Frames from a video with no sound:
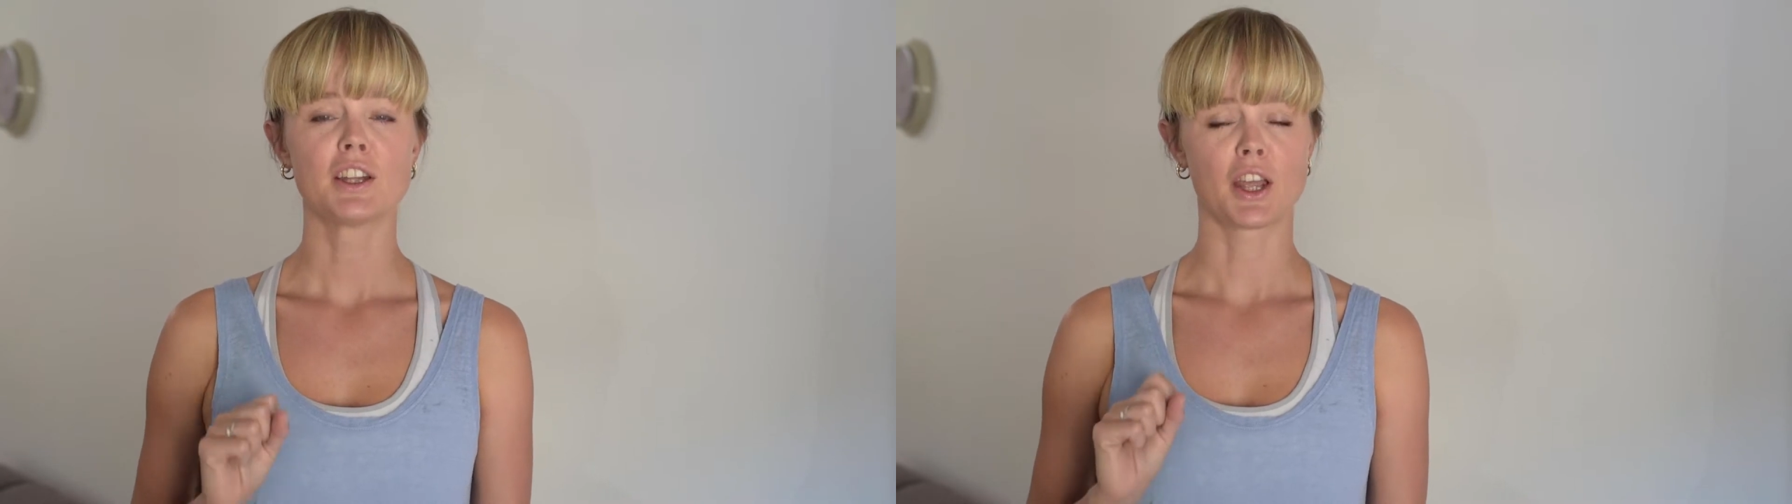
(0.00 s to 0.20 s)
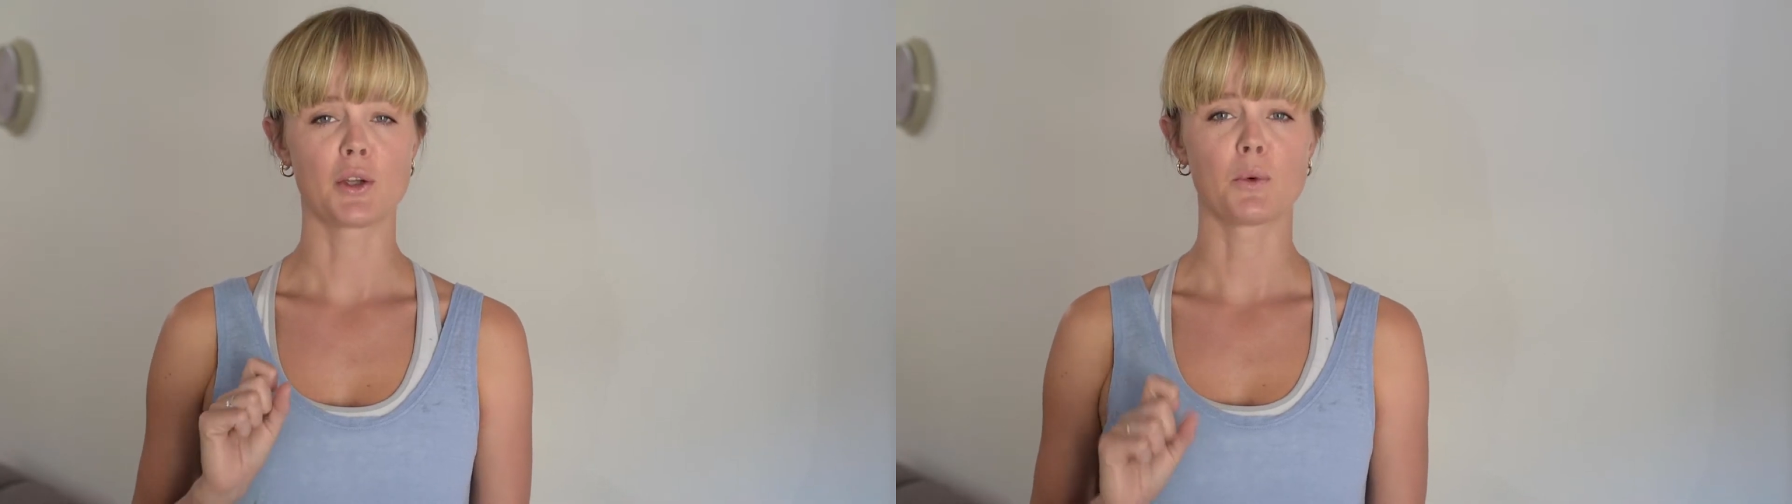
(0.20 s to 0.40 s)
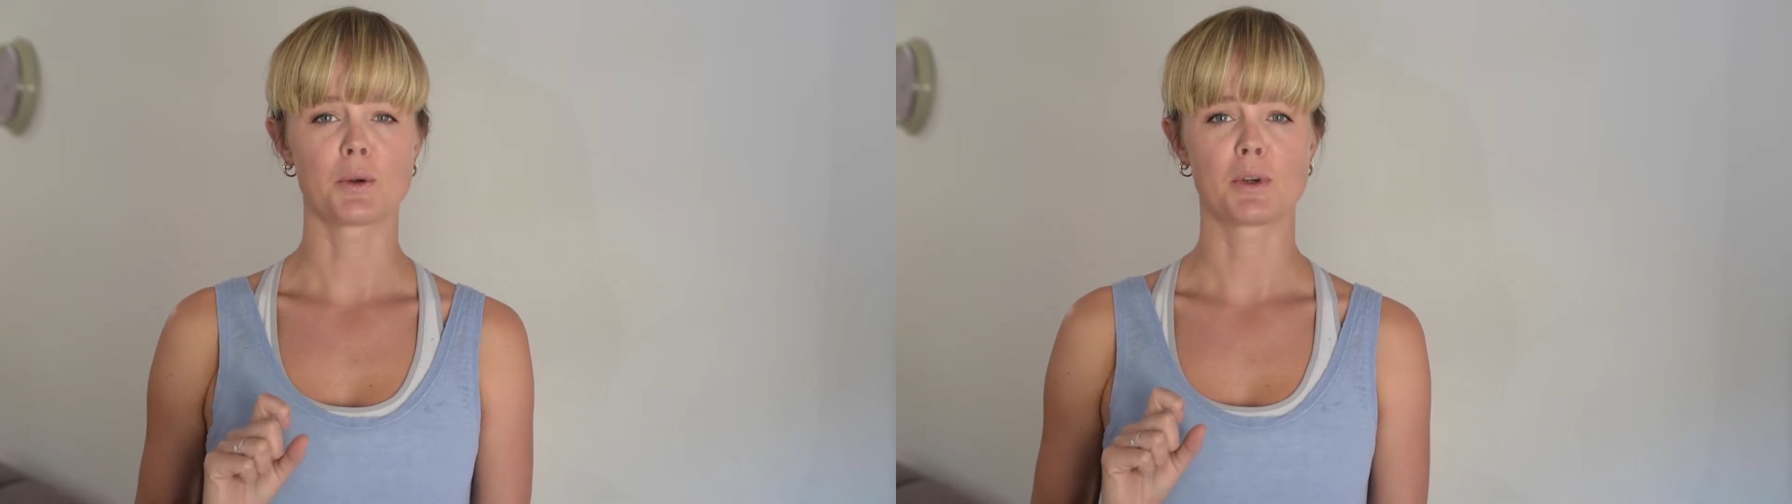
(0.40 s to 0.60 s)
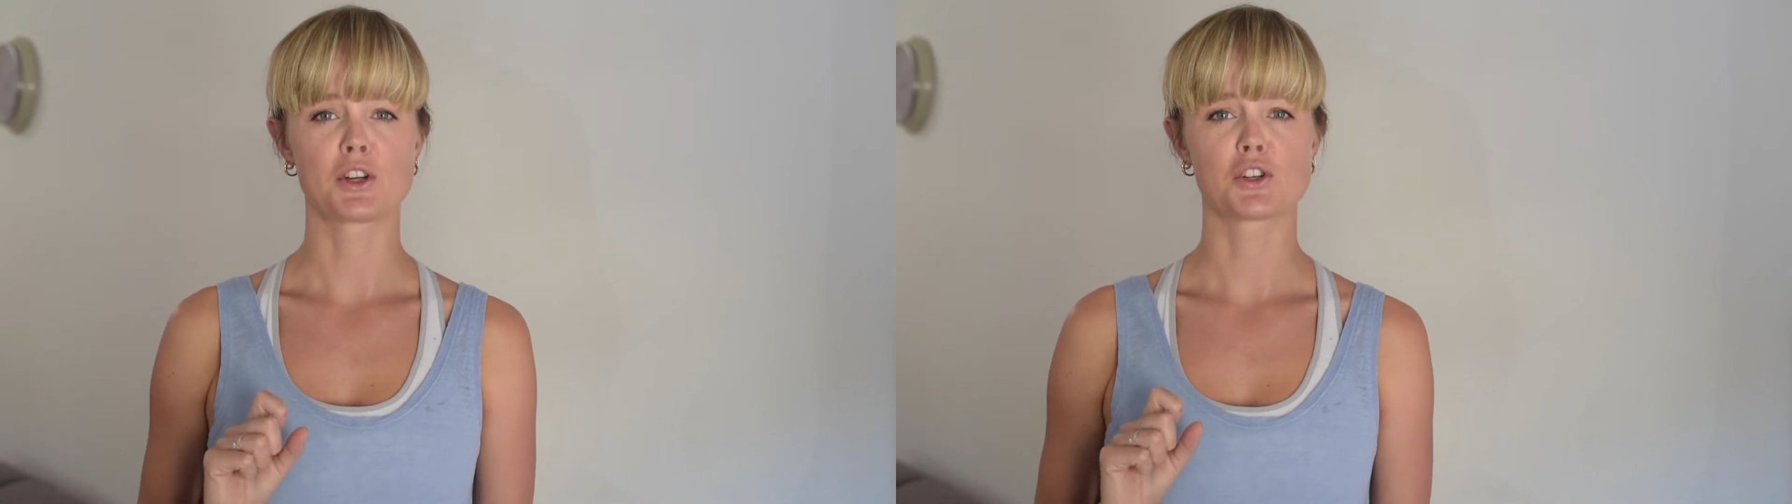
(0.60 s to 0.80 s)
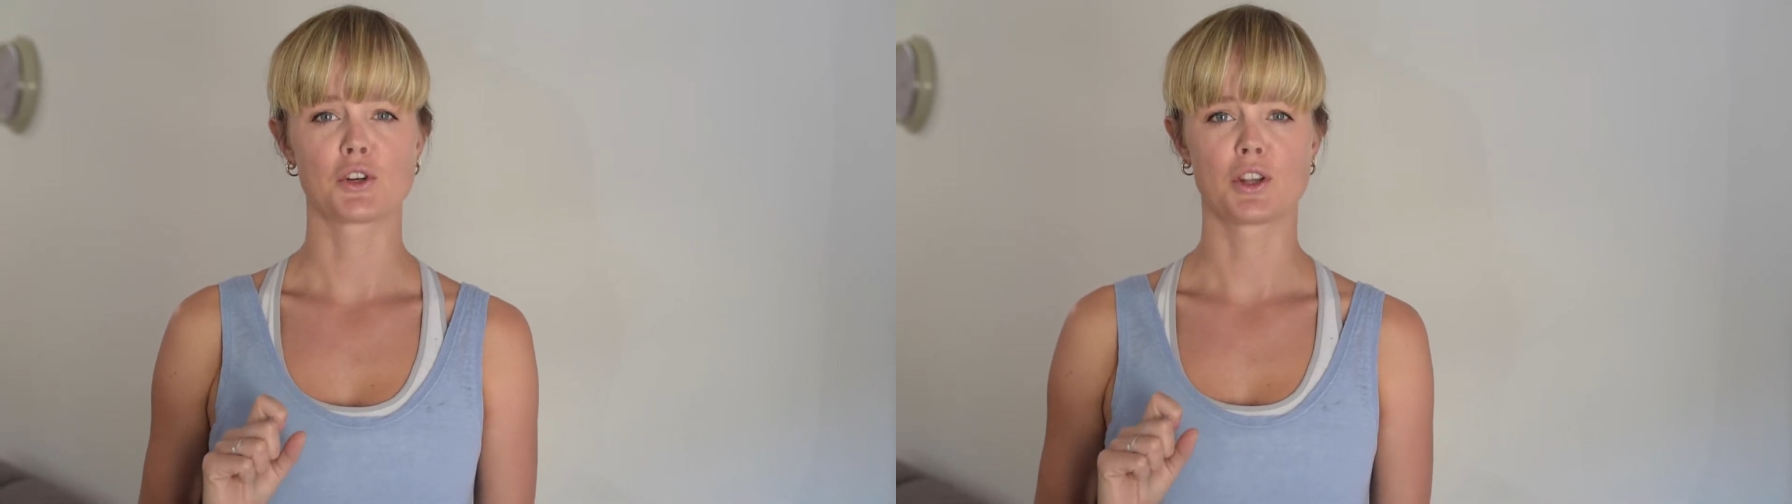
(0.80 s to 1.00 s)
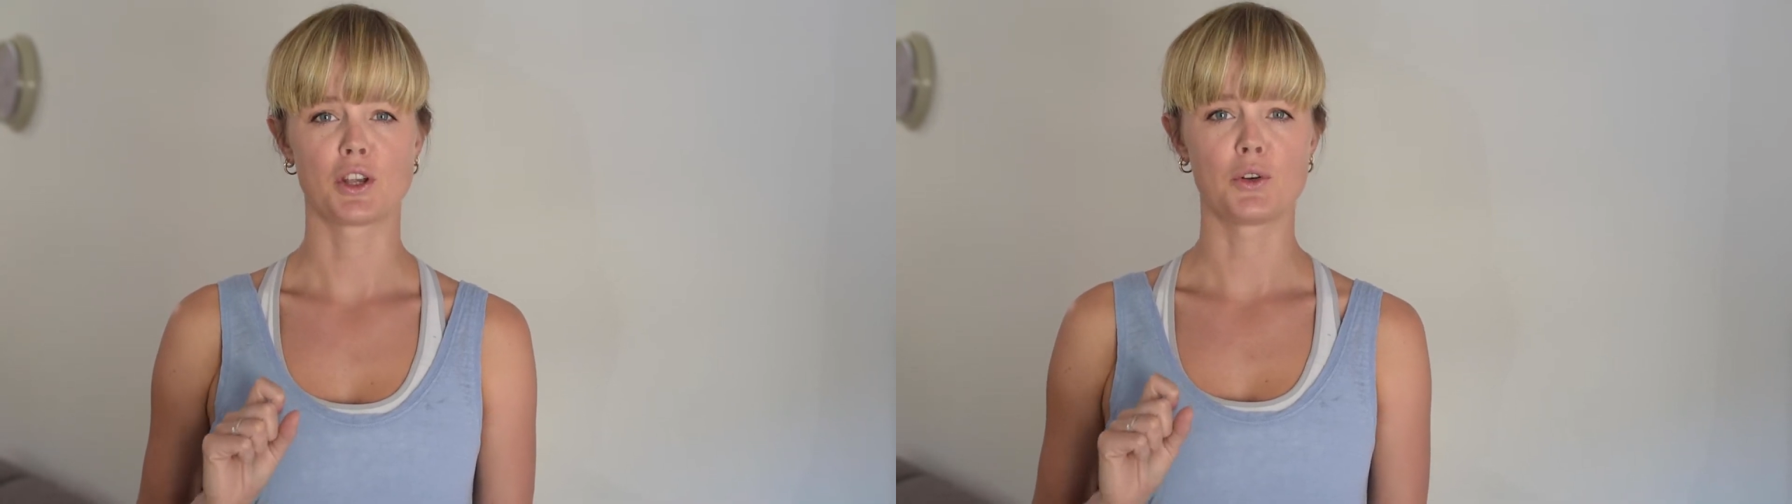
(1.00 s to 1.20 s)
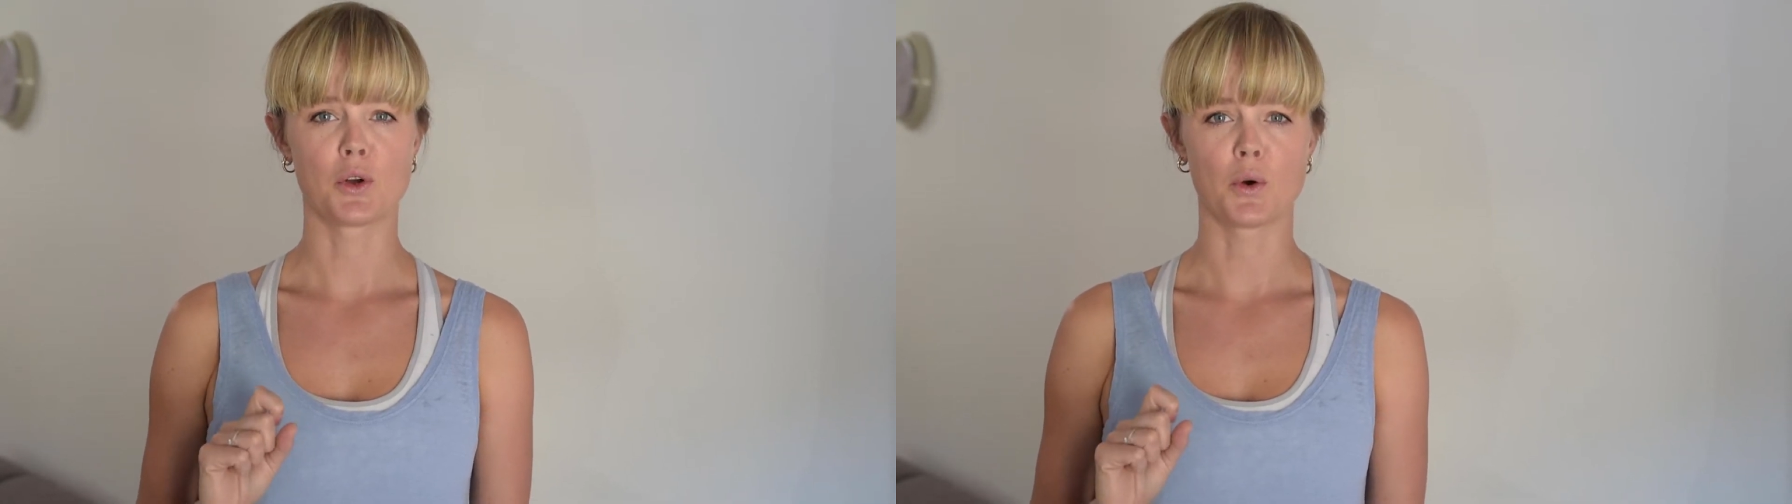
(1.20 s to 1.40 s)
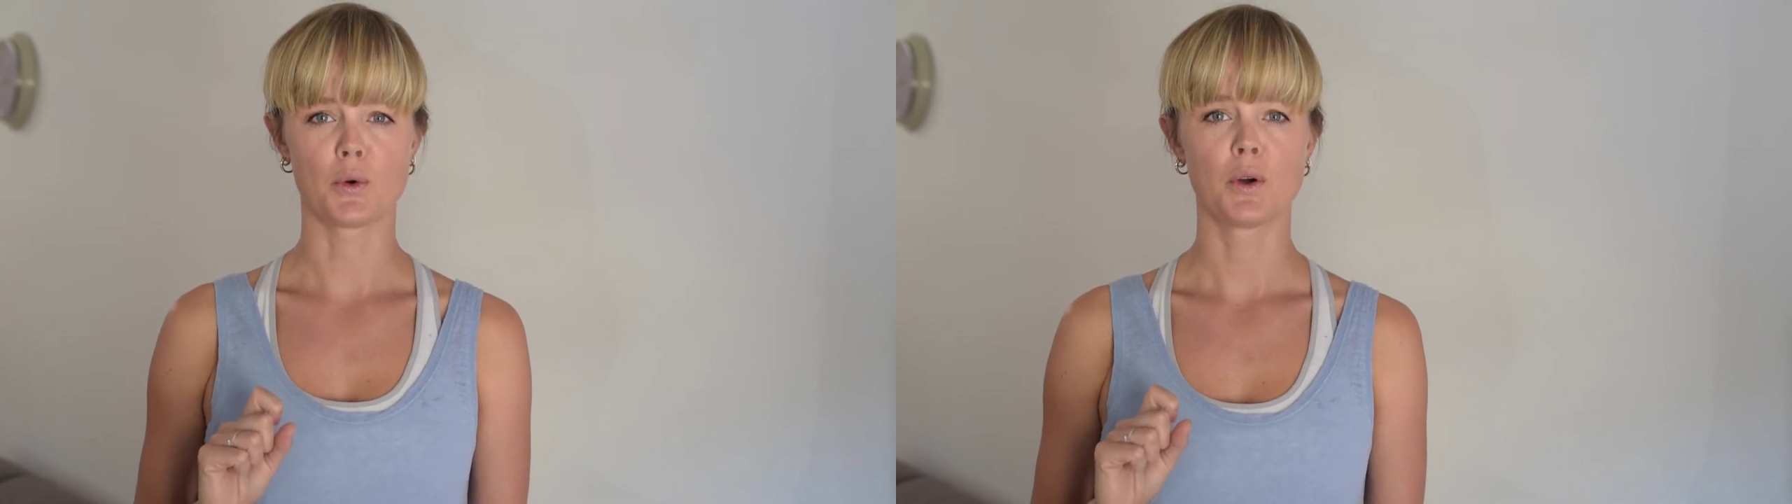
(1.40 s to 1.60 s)
that you want to make sure that you
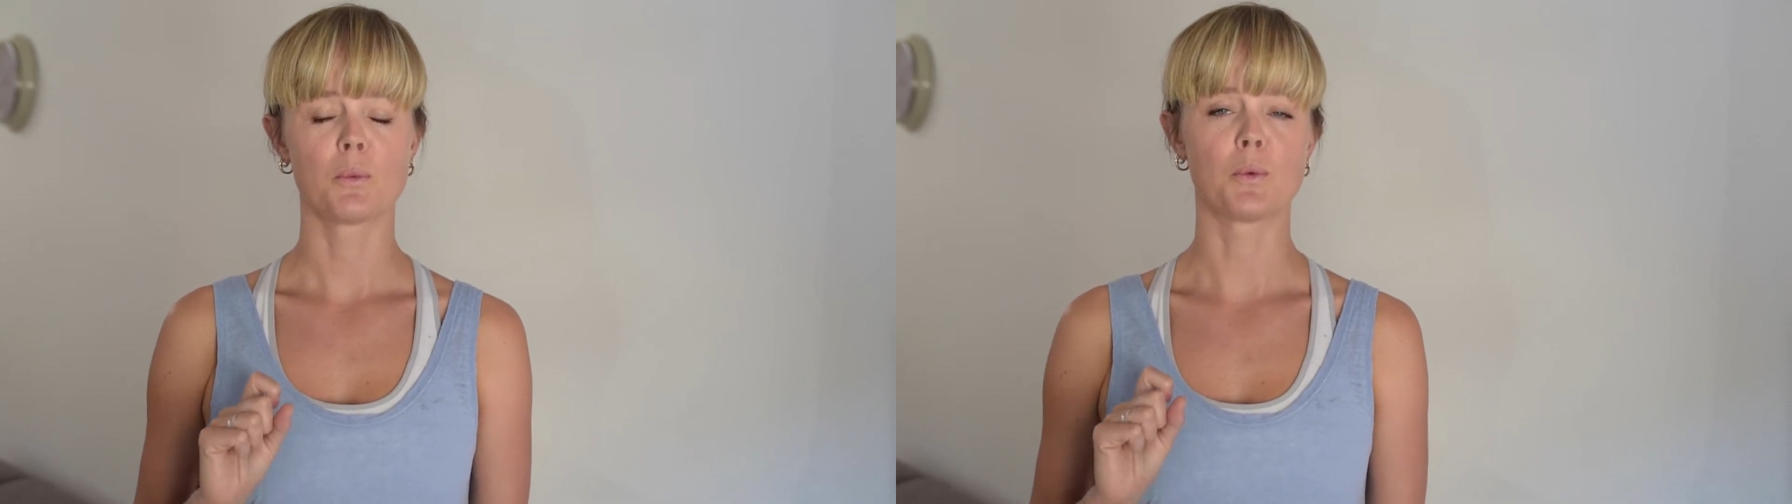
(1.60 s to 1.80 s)
know